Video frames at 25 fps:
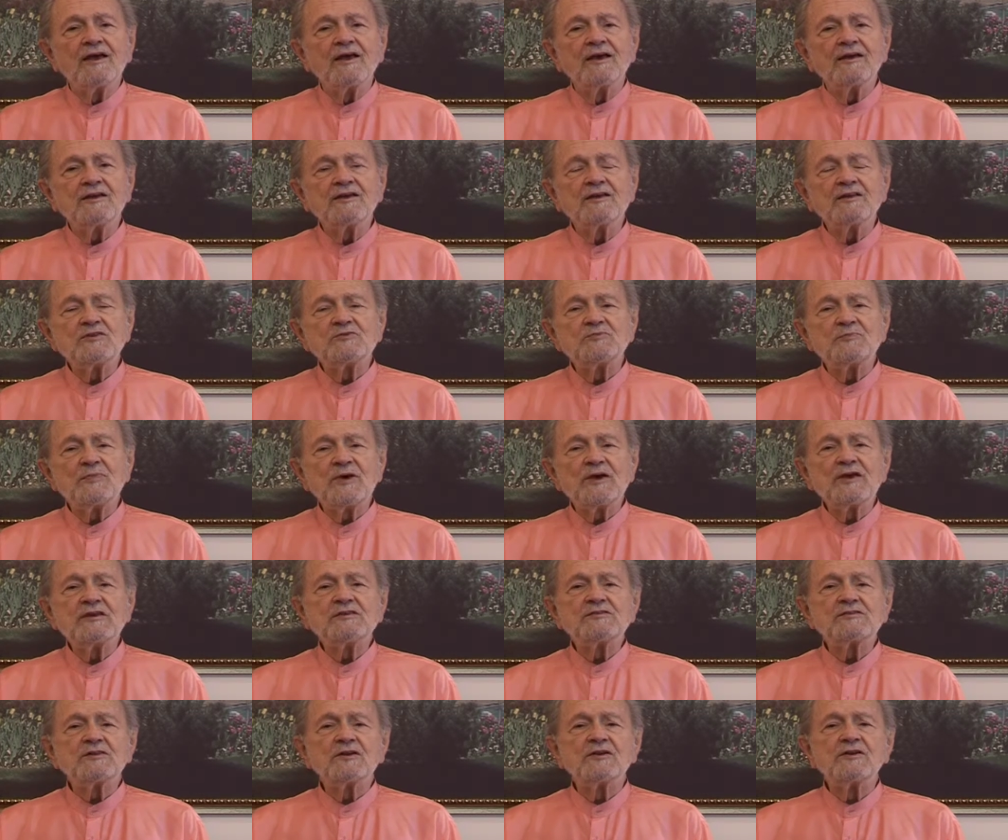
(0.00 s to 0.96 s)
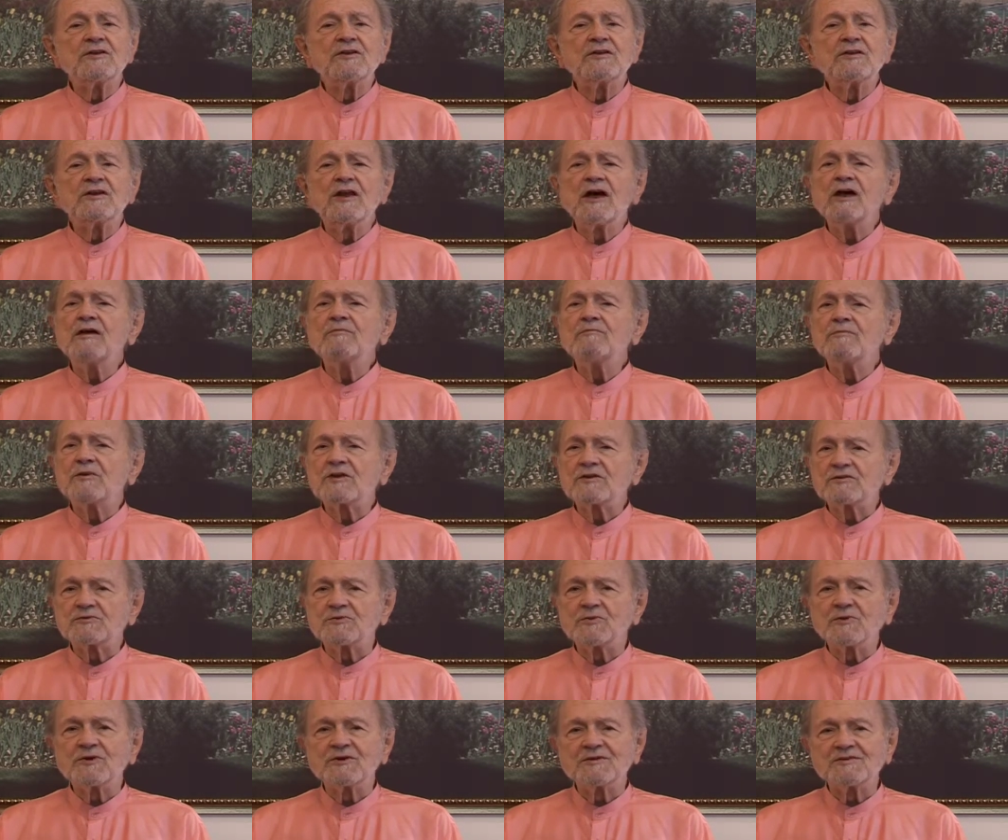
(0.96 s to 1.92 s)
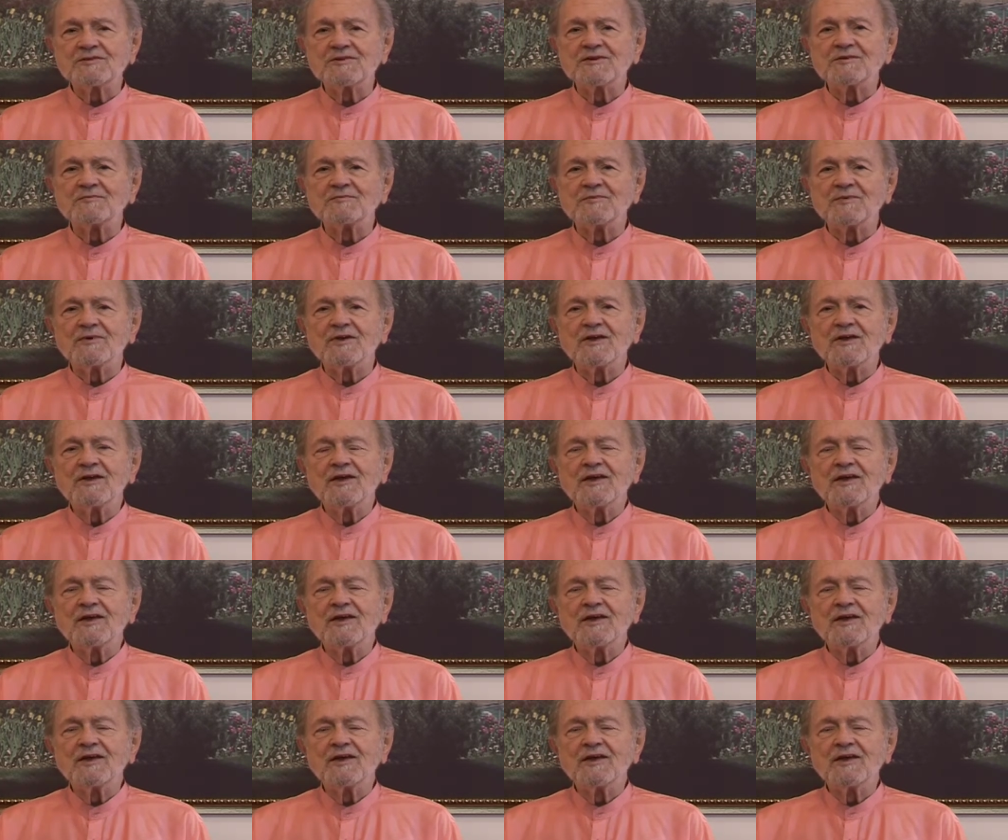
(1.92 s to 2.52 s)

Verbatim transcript: and it's based on timeless wisdom.